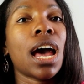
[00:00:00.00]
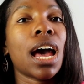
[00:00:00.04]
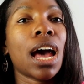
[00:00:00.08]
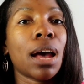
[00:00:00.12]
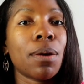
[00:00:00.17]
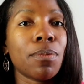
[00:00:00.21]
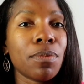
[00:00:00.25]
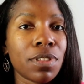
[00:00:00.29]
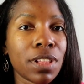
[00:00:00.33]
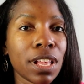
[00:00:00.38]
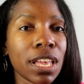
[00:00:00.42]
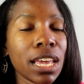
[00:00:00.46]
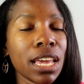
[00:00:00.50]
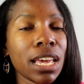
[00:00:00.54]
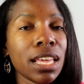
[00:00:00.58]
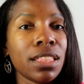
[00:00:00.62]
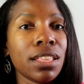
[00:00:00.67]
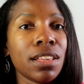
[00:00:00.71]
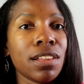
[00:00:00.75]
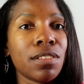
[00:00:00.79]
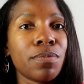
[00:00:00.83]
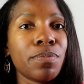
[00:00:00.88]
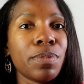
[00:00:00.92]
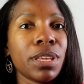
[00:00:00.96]
I'm
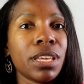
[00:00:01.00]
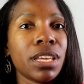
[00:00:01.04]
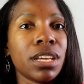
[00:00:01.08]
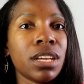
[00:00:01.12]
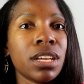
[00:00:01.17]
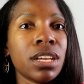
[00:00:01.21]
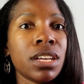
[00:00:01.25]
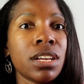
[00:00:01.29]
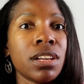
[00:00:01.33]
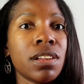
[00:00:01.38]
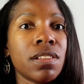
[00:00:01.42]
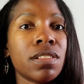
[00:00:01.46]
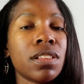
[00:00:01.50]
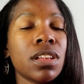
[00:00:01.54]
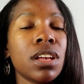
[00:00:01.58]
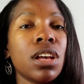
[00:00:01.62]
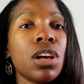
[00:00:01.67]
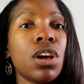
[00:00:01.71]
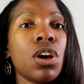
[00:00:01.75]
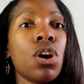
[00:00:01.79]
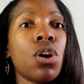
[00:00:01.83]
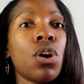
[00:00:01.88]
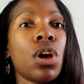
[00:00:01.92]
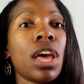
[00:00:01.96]
saying this because
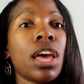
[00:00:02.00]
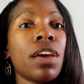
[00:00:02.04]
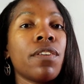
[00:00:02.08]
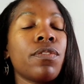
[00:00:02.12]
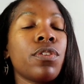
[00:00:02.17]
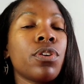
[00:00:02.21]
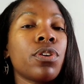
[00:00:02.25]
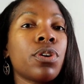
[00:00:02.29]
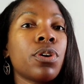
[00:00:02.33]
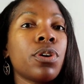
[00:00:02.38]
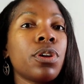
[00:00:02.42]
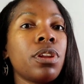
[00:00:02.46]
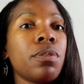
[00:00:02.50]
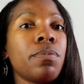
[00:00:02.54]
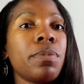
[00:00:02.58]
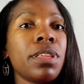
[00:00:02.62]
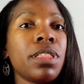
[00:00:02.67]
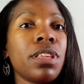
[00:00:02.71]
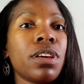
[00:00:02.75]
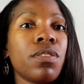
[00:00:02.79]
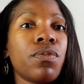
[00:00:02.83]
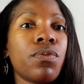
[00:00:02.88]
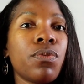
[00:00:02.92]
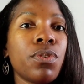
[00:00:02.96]
if you're going to
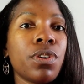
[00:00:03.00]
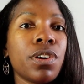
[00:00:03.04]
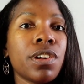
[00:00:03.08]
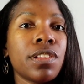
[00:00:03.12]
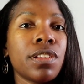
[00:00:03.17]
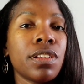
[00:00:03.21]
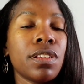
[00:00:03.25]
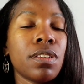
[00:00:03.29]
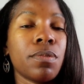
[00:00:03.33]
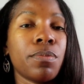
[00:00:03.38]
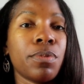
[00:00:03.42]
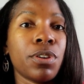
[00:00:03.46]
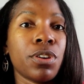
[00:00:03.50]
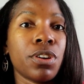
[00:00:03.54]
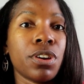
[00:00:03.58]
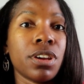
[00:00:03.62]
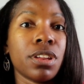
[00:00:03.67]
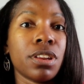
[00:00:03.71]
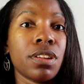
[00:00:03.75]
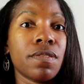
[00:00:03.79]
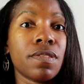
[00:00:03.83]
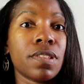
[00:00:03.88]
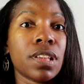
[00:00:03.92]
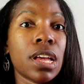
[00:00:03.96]
be there for an extended
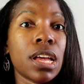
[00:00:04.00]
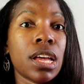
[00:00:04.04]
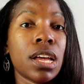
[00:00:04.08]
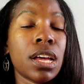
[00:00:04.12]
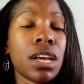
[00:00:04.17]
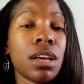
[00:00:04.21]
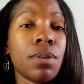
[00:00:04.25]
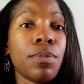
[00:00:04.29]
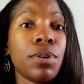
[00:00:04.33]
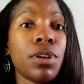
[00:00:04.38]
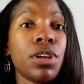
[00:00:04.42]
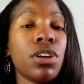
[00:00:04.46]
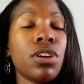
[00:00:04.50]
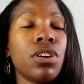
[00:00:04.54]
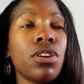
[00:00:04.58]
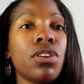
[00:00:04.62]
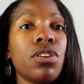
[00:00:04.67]
period of time,